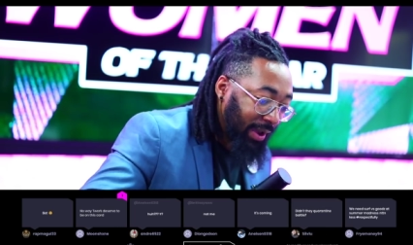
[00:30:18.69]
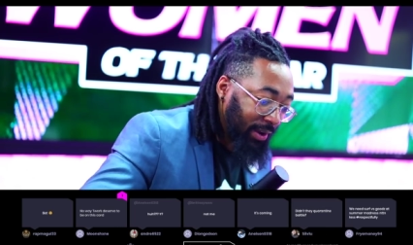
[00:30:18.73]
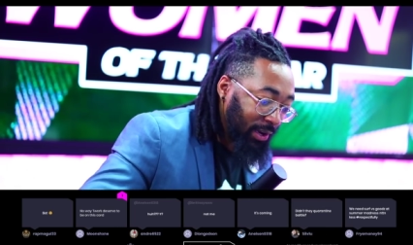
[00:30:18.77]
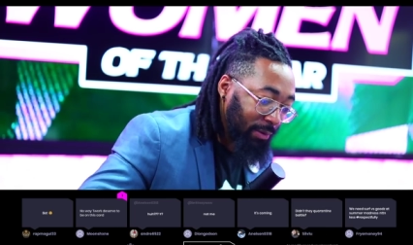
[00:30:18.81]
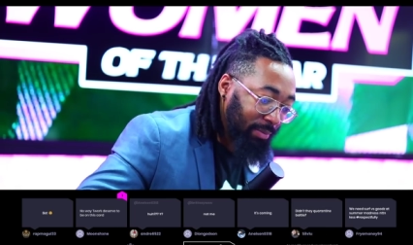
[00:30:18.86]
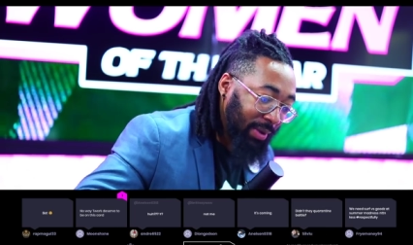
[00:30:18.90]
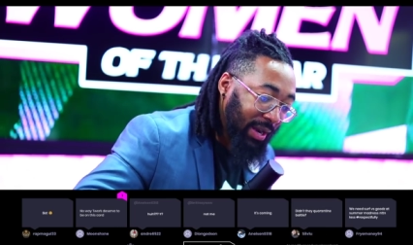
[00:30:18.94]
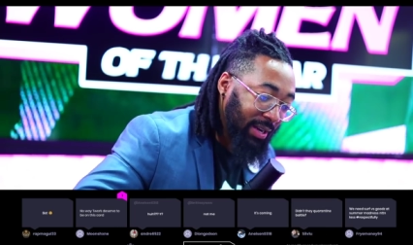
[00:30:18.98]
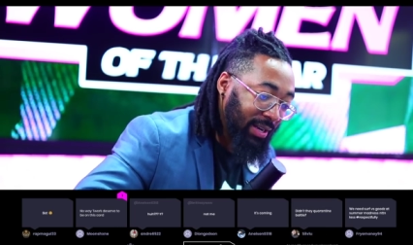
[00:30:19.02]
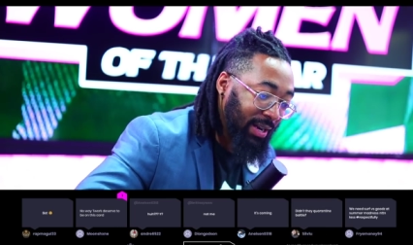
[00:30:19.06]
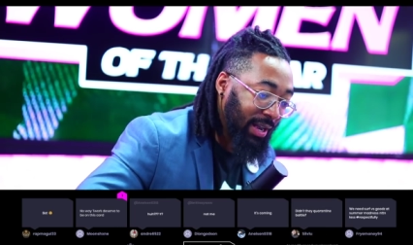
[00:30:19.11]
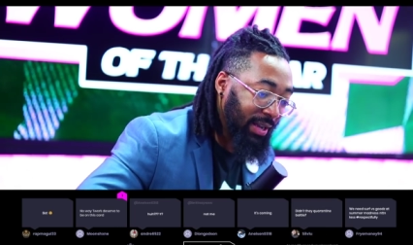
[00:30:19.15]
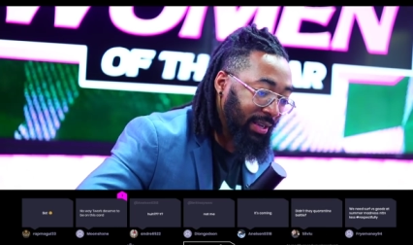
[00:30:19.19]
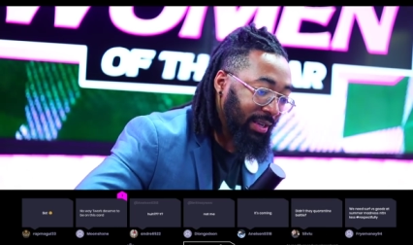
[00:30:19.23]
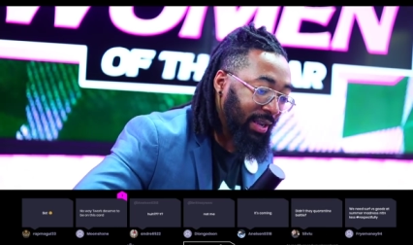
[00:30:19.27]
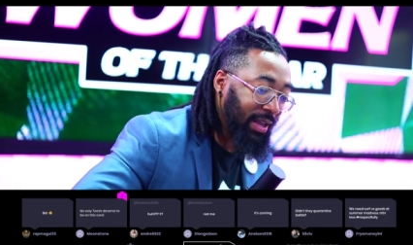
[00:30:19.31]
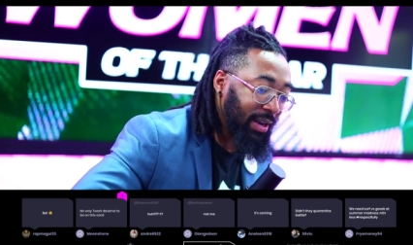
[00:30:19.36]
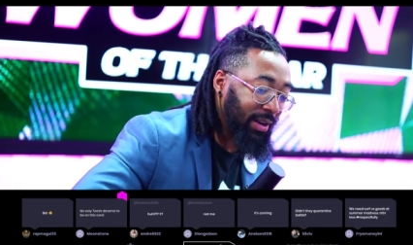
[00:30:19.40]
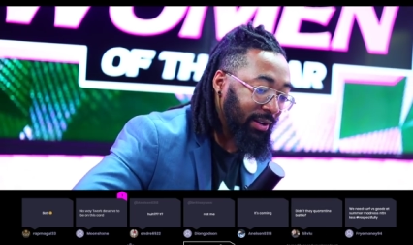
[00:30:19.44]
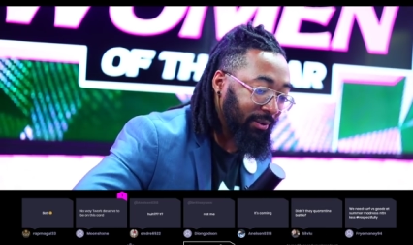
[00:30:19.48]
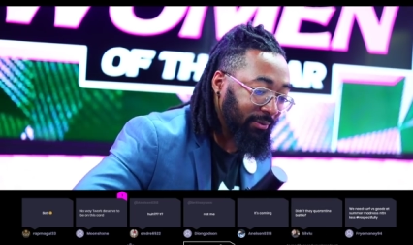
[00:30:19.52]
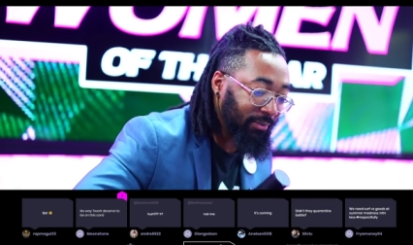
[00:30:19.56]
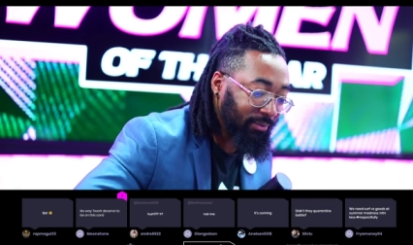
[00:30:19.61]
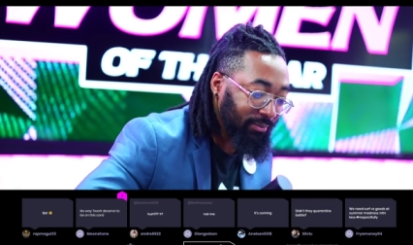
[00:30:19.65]
You might not get
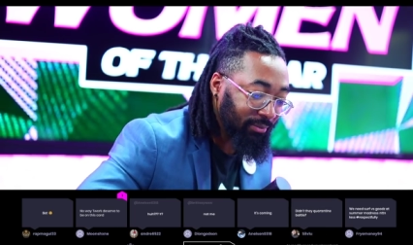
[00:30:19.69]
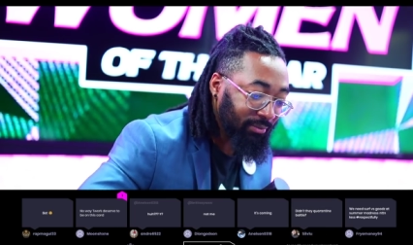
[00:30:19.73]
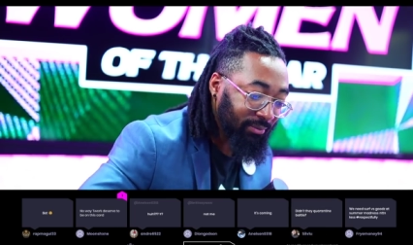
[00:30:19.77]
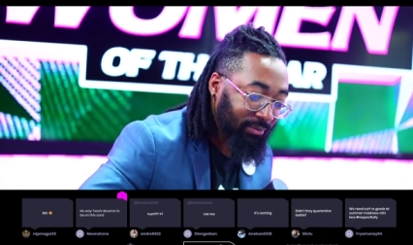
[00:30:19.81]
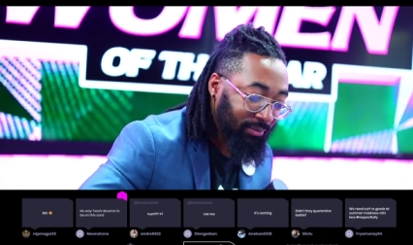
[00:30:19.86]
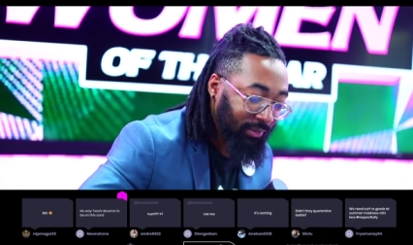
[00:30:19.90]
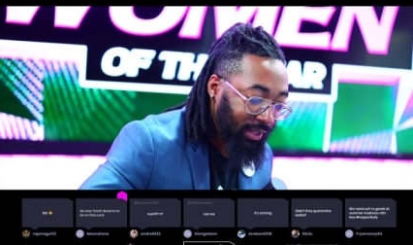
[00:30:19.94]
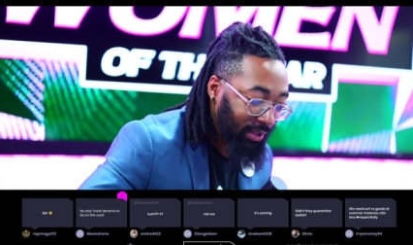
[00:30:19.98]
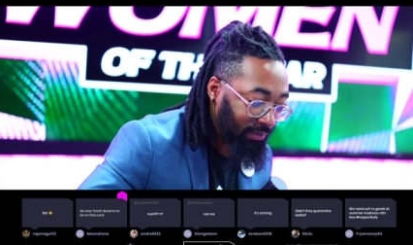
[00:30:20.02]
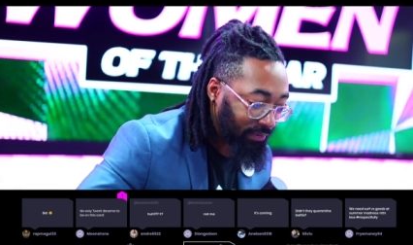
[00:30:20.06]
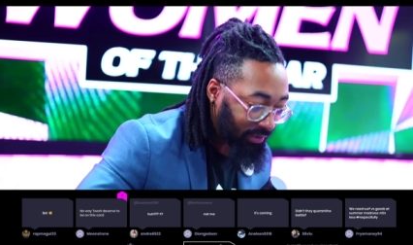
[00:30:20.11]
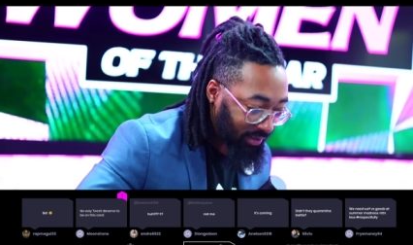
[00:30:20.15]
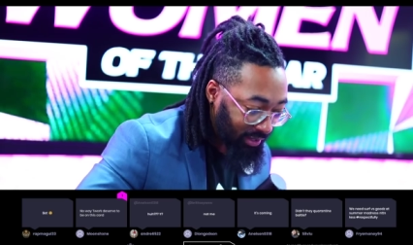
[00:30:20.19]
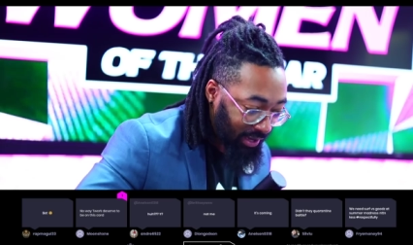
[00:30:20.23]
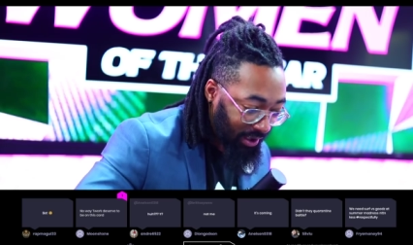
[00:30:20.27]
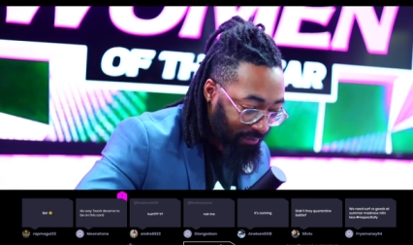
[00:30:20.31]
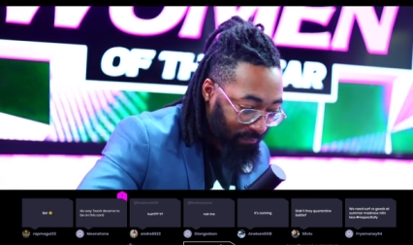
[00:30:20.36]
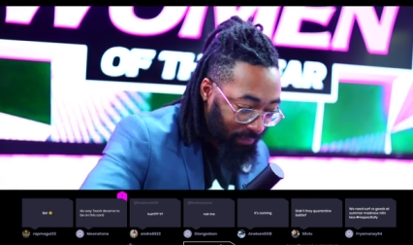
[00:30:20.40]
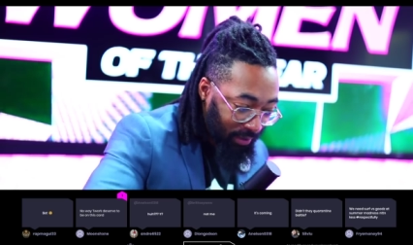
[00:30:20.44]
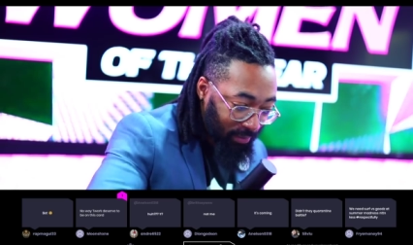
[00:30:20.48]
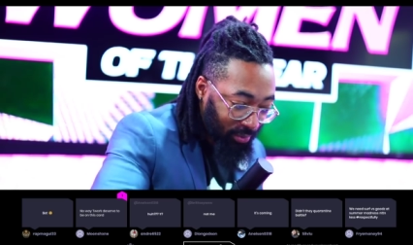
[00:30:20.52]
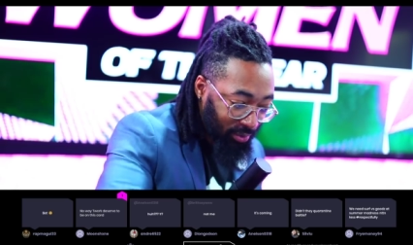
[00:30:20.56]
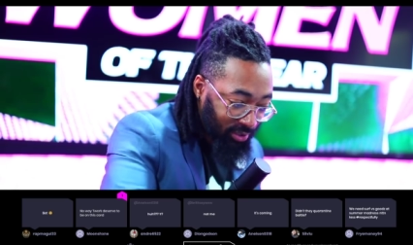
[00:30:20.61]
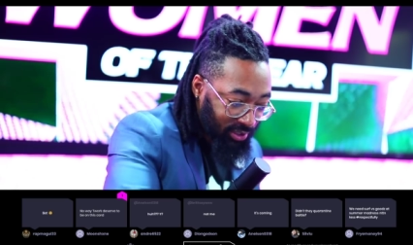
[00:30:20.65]
it. If enough
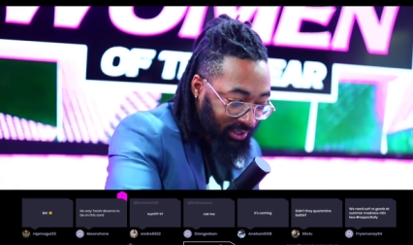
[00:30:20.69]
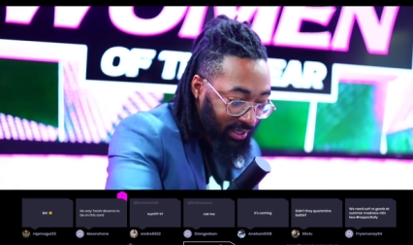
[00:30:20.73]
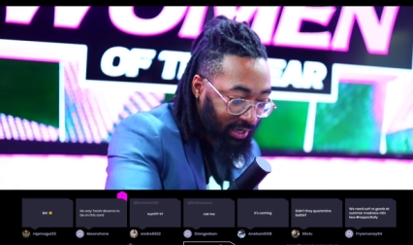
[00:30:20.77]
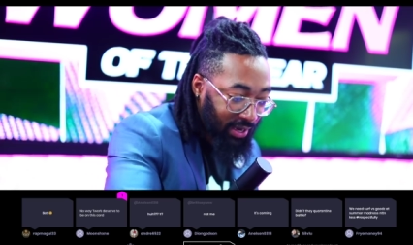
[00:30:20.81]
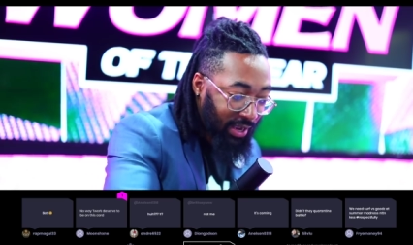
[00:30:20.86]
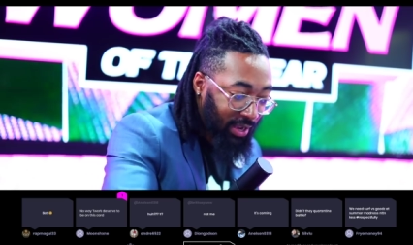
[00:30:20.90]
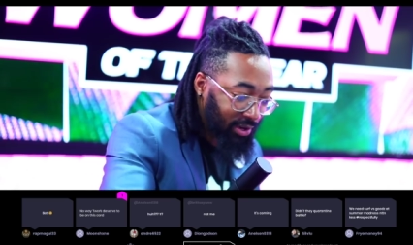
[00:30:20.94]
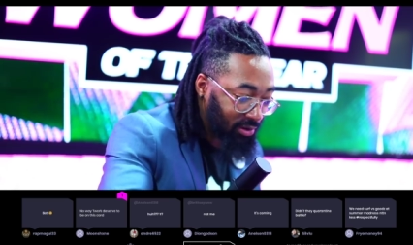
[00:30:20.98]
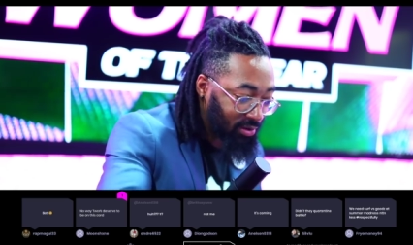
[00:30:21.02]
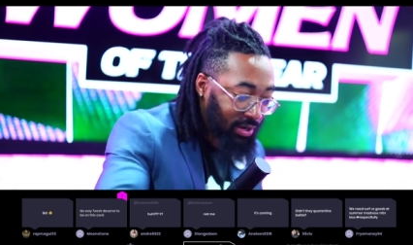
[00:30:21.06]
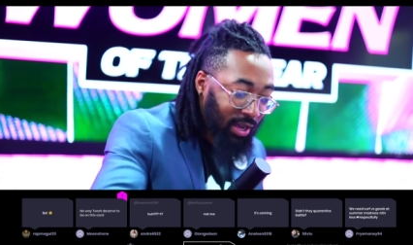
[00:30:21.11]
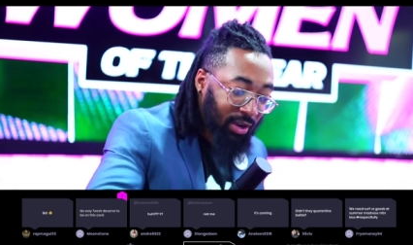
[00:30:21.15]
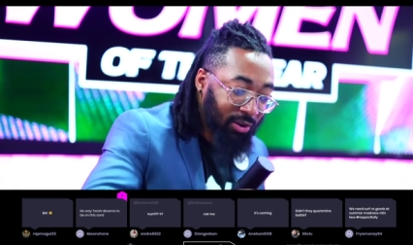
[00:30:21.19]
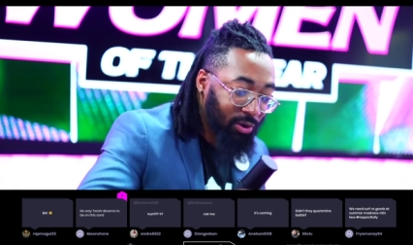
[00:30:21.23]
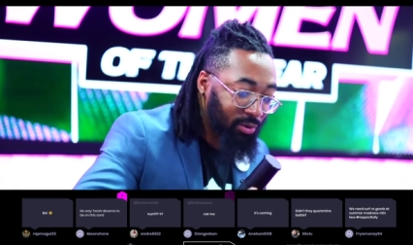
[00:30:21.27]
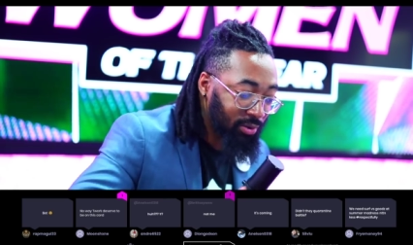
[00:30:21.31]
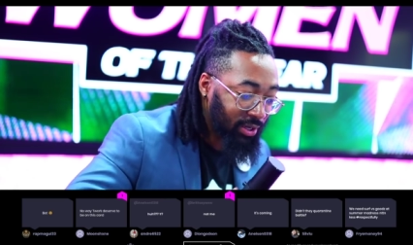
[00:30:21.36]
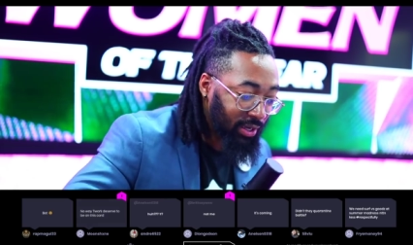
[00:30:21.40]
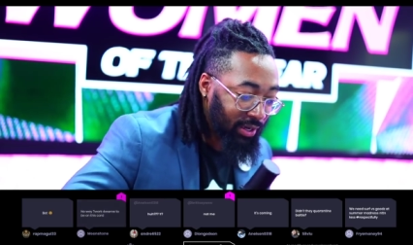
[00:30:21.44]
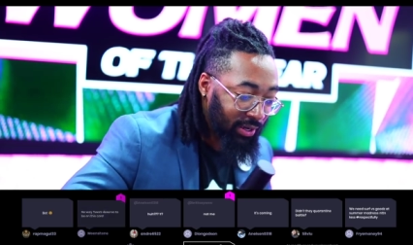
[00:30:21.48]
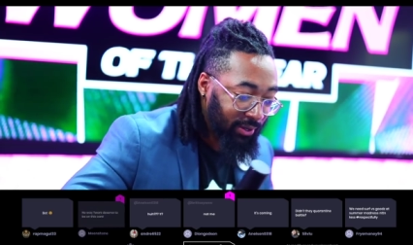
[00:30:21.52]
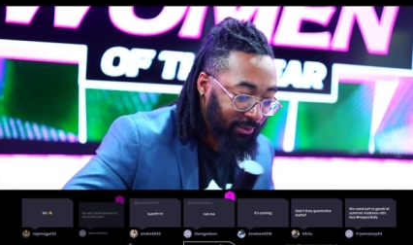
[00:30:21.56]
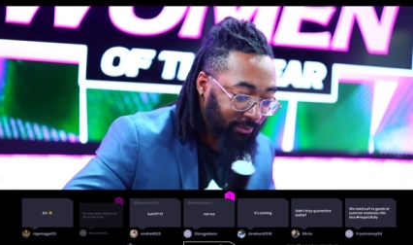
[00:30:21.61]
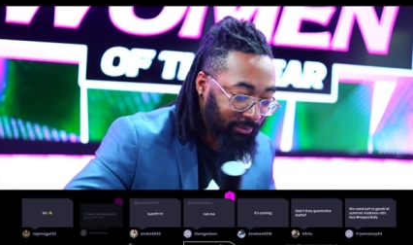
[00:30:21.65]
people say that, you're not gonna
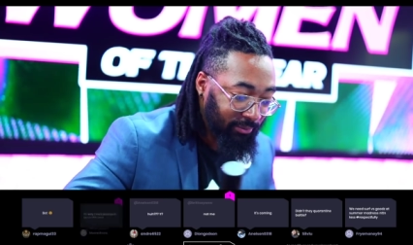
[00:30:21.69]
get it.